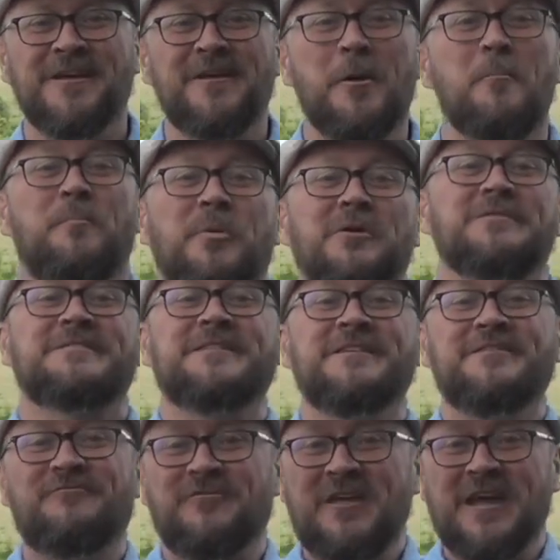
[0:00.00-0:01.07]
they don't burst
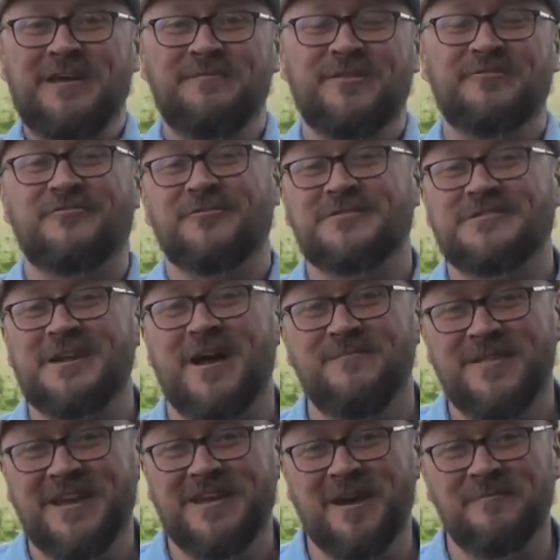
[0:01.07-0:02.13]
into flame the first
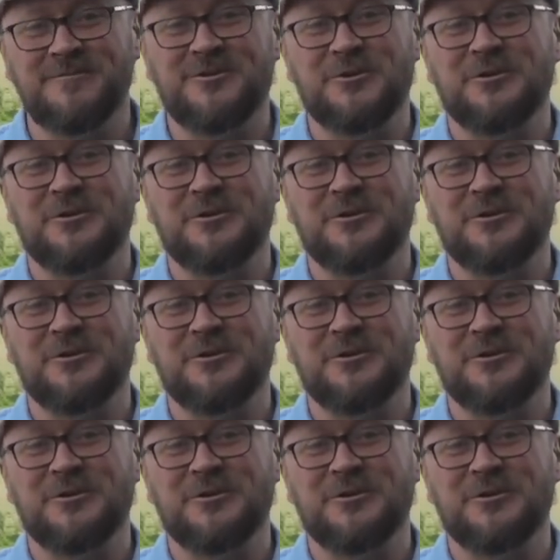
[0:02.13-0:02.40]
time they come